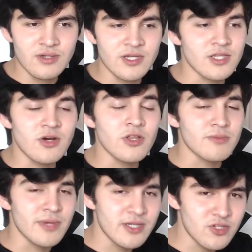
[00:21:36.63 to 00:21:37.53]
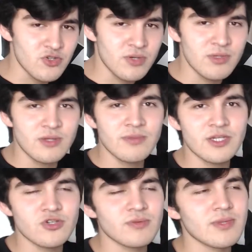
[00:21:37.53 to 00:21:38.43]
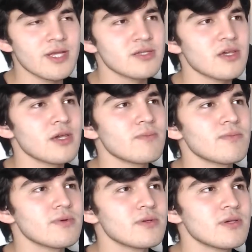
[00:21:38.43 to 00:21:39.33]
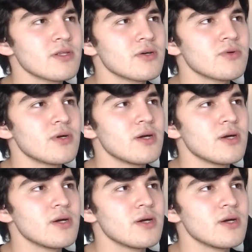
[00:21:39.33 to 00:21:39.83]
in the mainstream landscape, you know,